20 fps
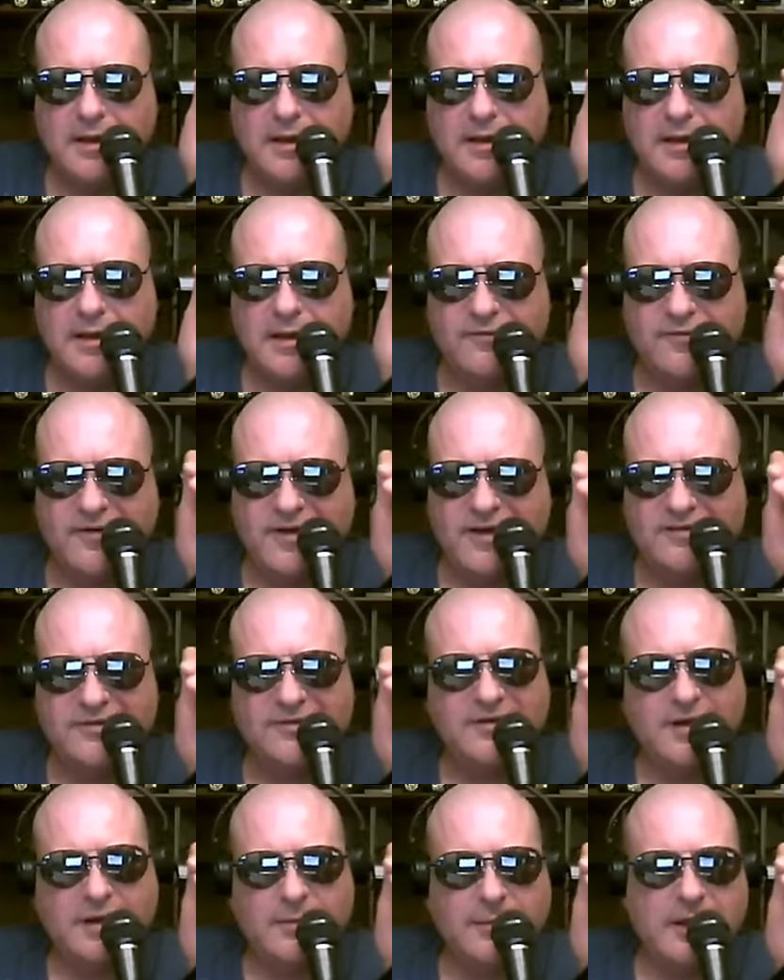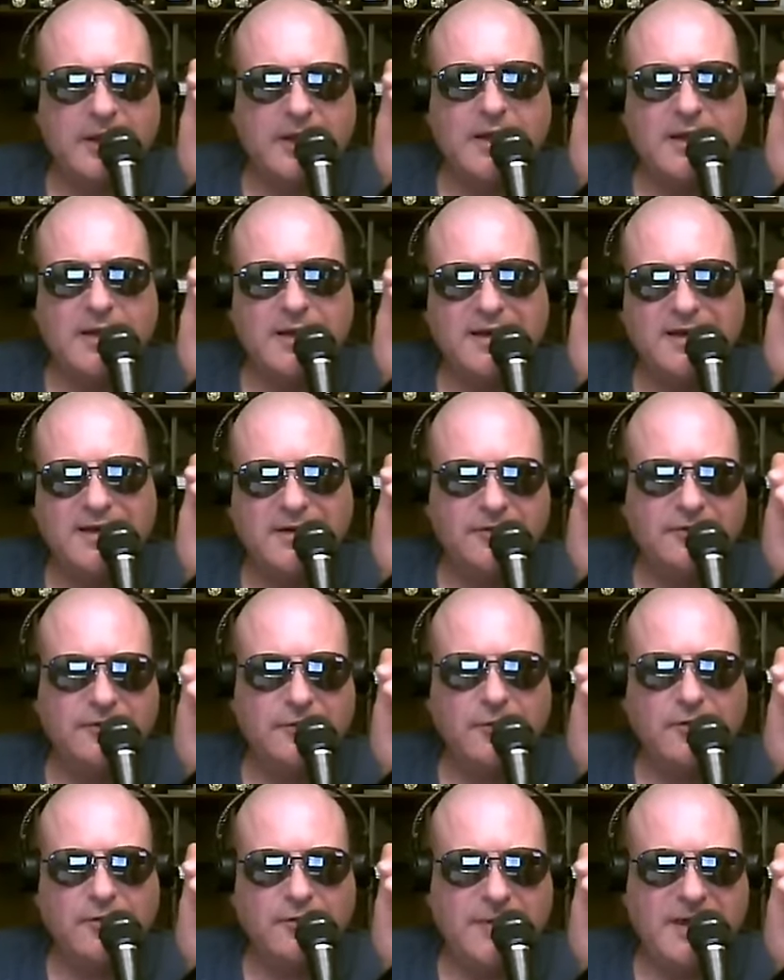If it is coming, it is
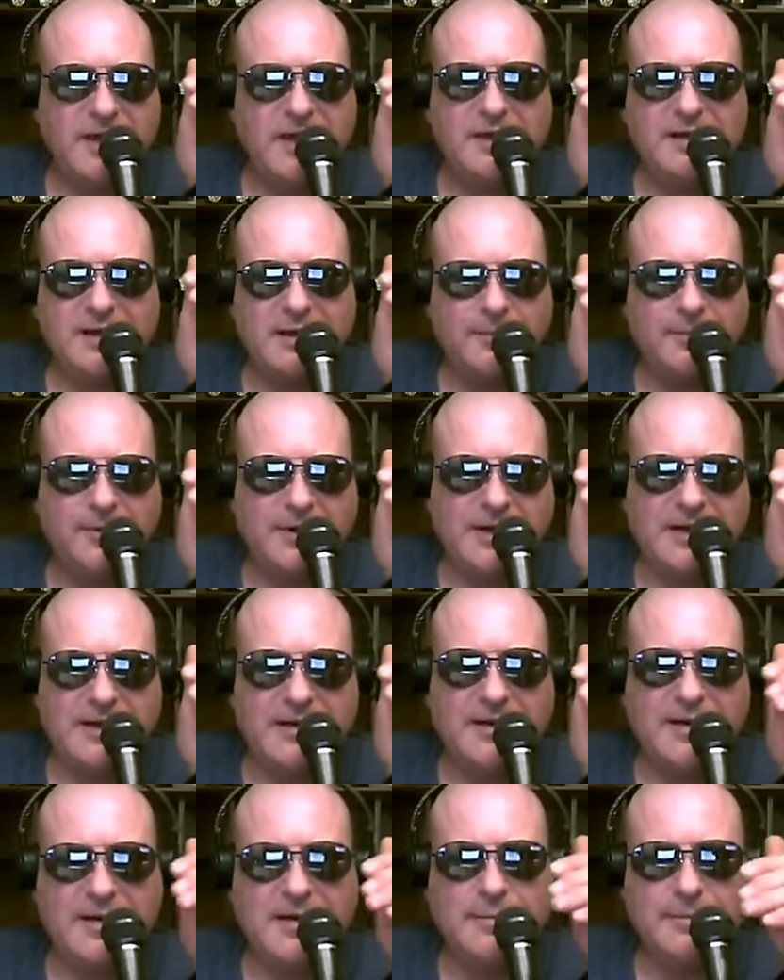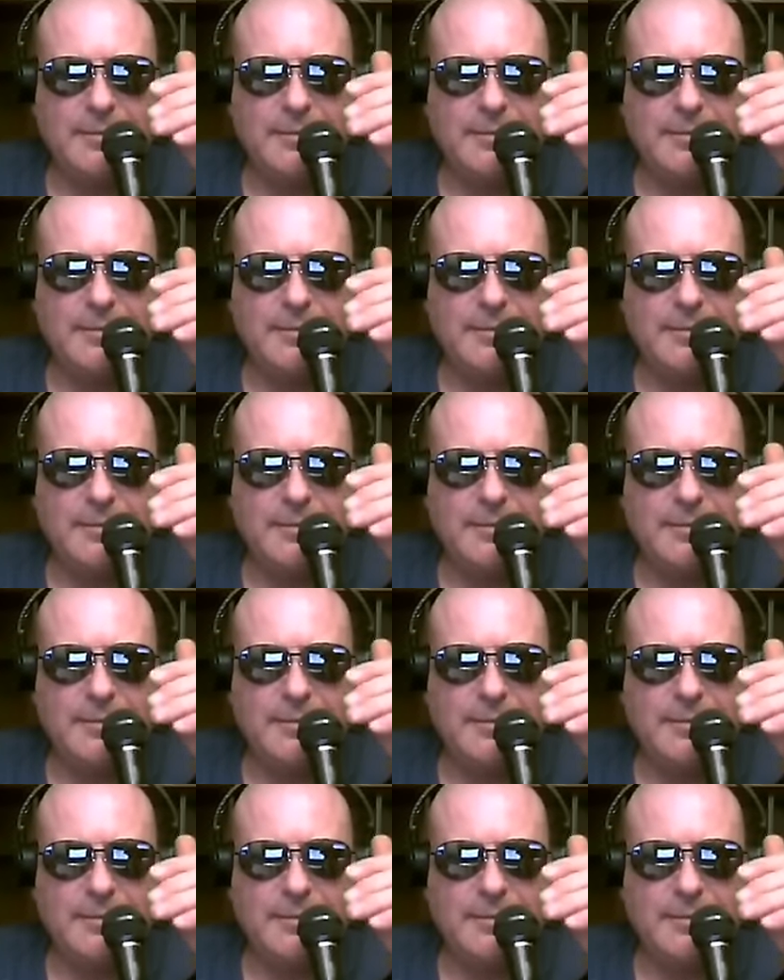going to be accompanied